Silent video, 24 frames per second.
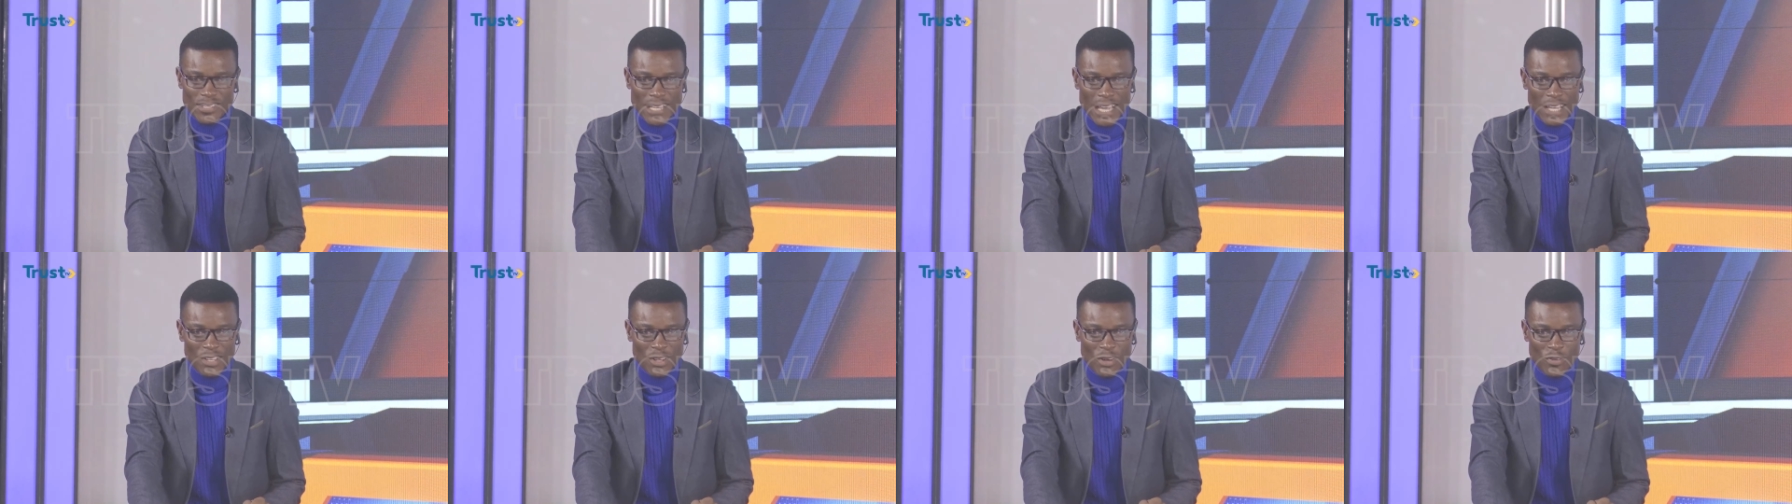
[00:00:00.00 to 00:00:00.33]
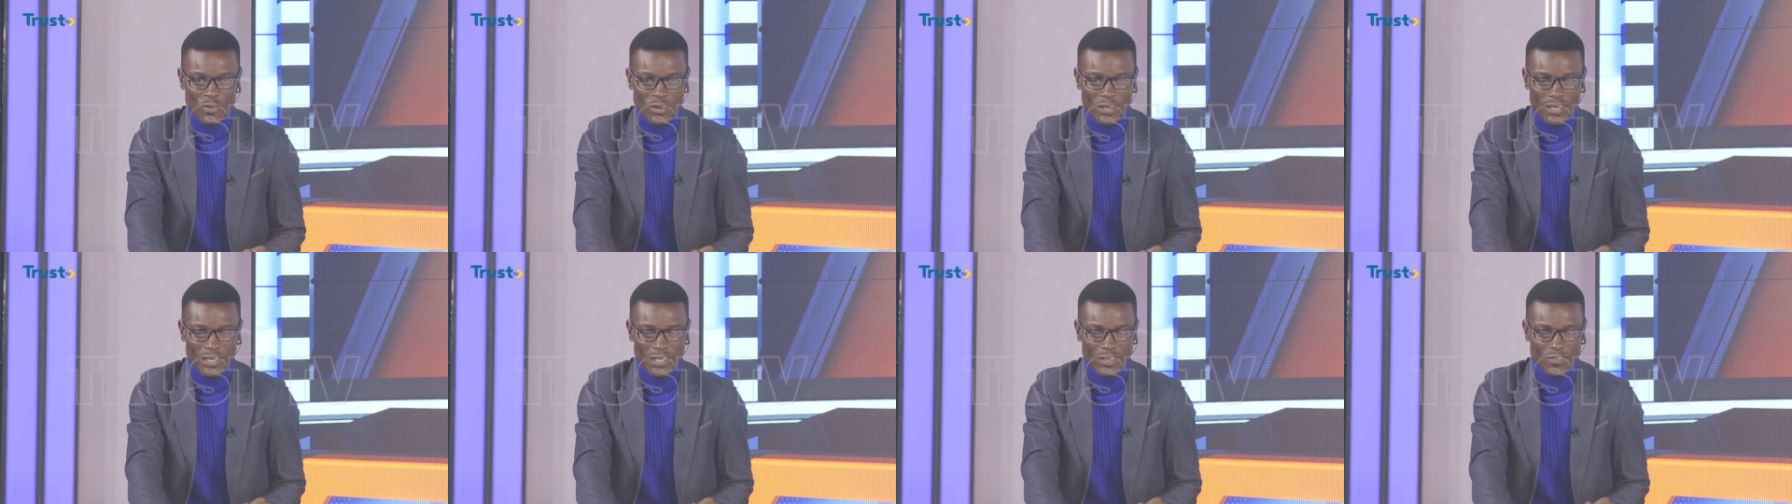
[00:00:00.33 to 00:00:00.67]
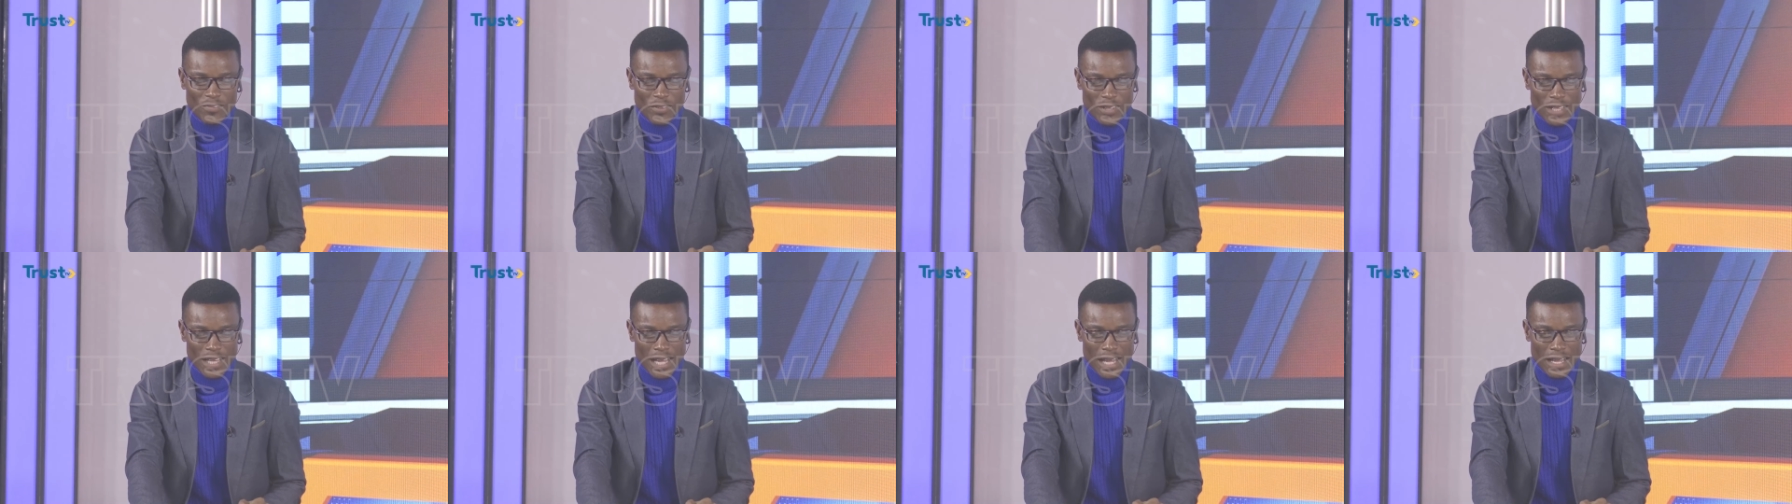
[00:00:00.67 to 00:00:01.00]
Sign of
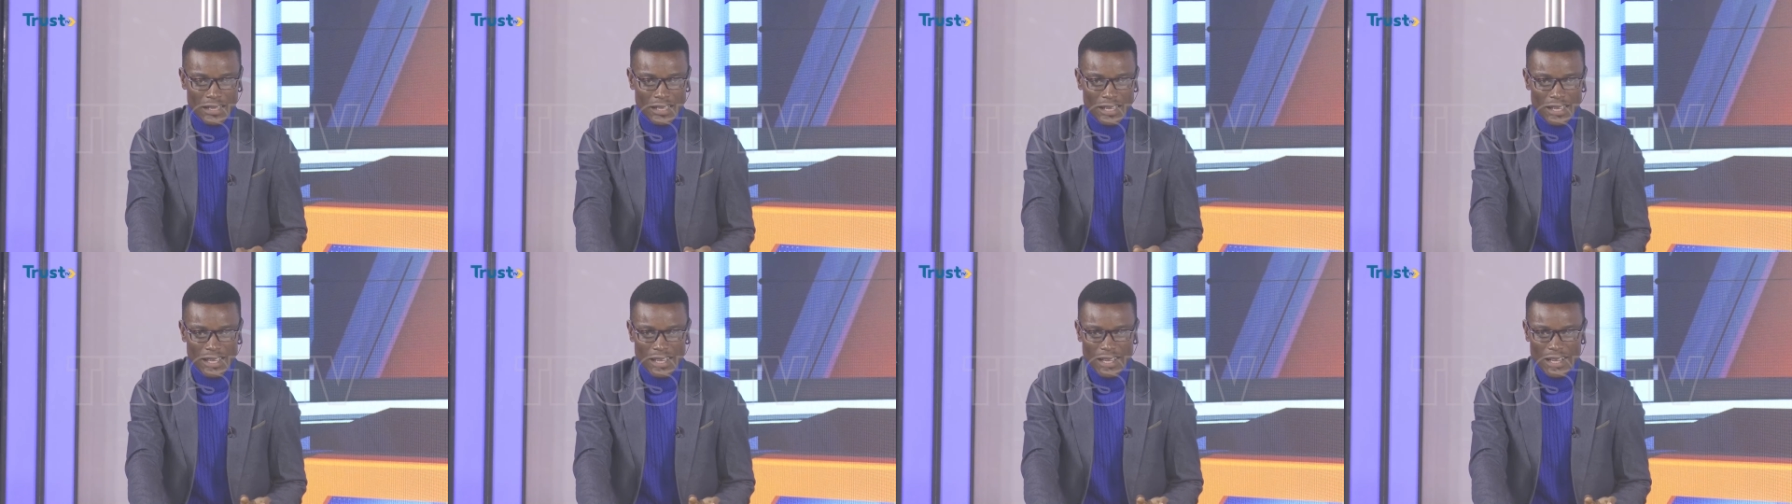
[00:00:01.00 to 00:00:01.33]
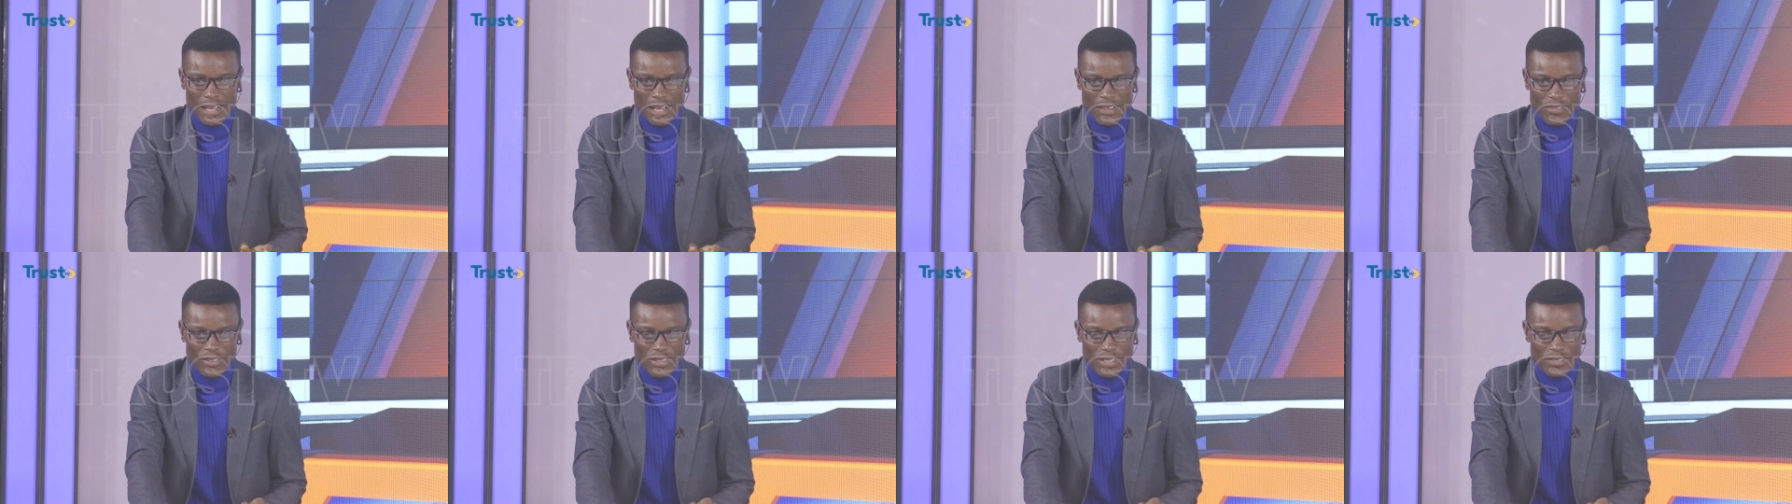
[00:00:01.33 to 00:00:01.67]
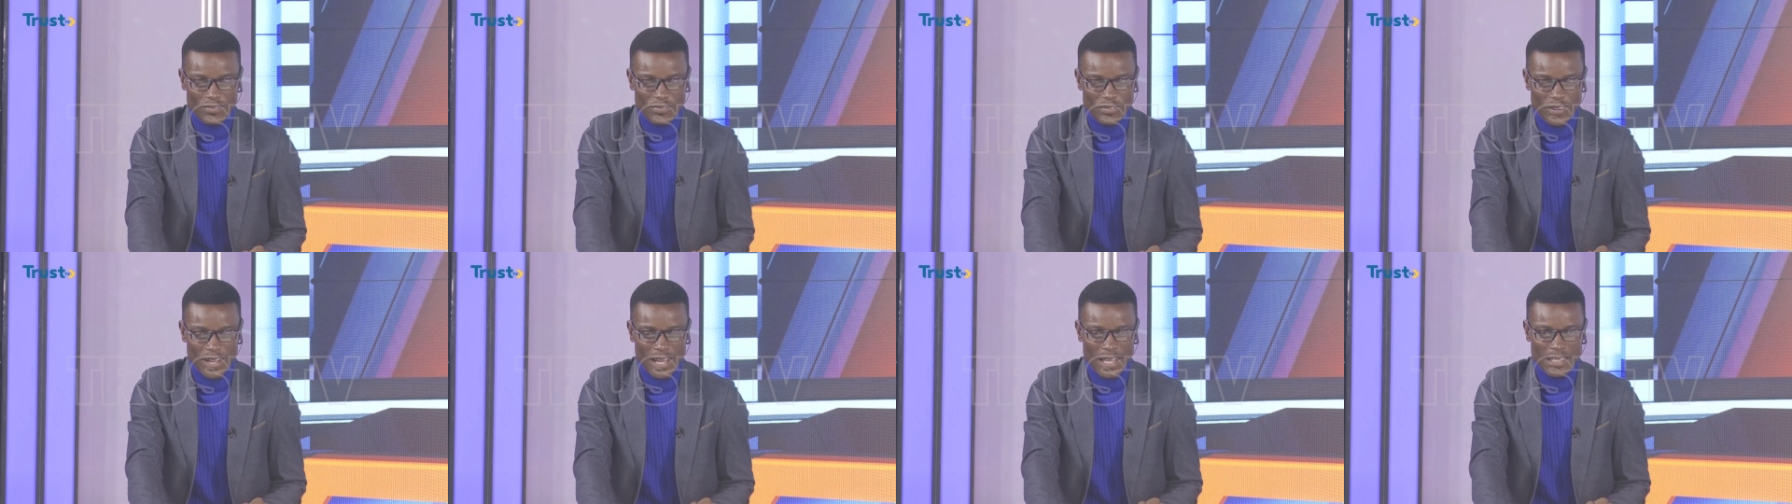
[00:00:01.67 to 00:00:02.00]
relief for that for
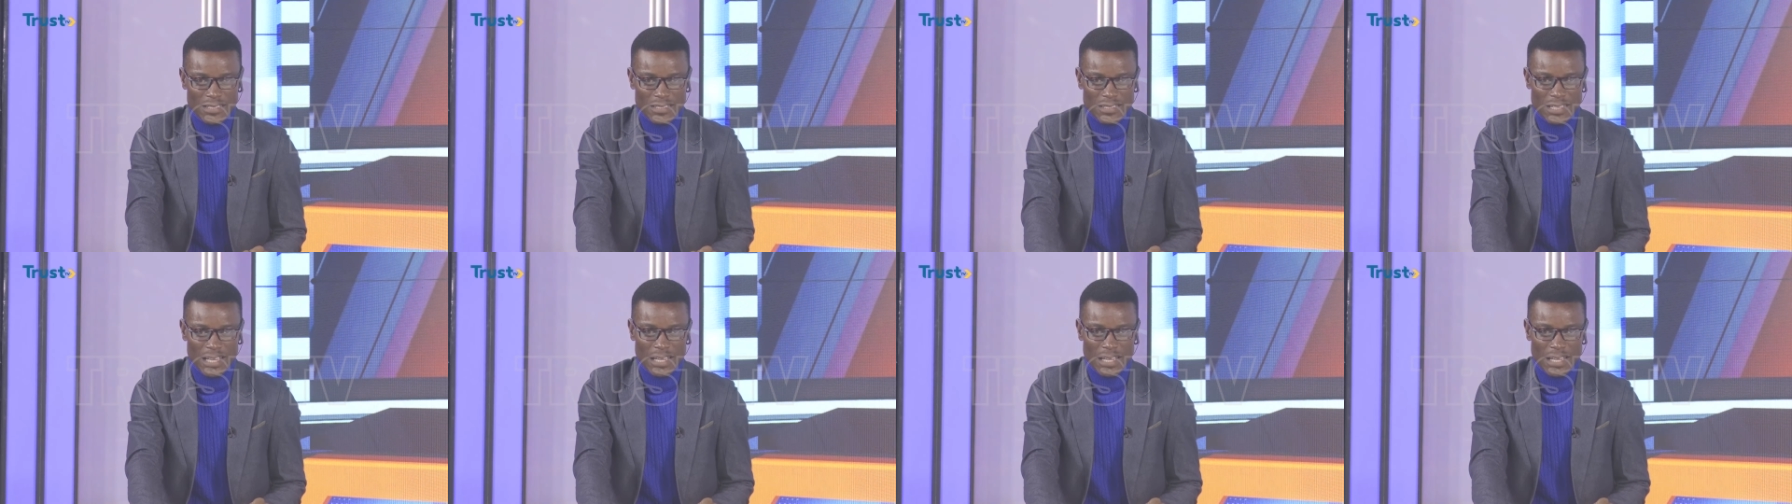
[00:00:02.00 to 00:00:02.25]
the fans